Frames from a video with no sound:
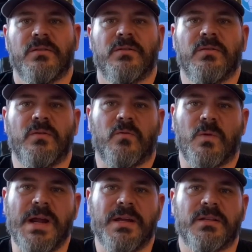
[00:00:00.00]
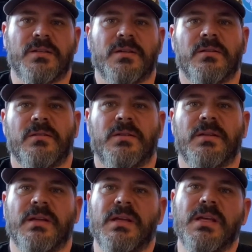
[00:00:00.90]
To the rakes, to
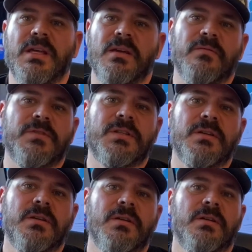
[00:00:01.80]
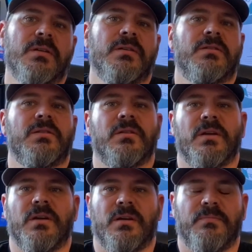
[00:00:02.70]
the eaves, to
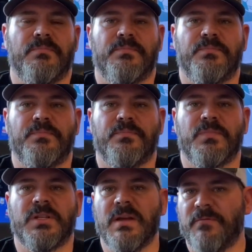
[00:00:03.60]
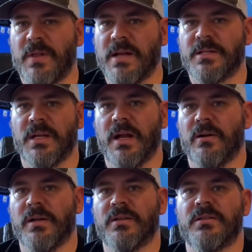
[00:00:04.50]
the step flashing
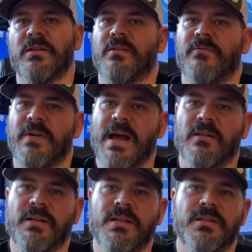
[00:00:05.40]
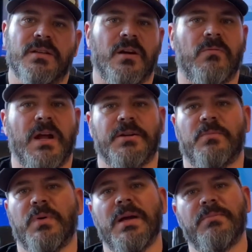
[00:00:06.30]
areas, to the valleys, around your
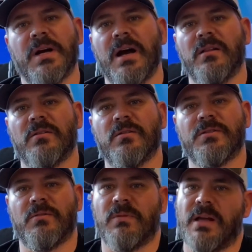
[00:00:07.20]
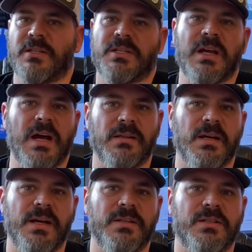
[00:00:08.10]
pipe collars, around
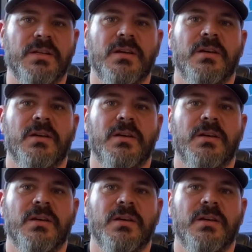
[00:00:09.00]
skylights.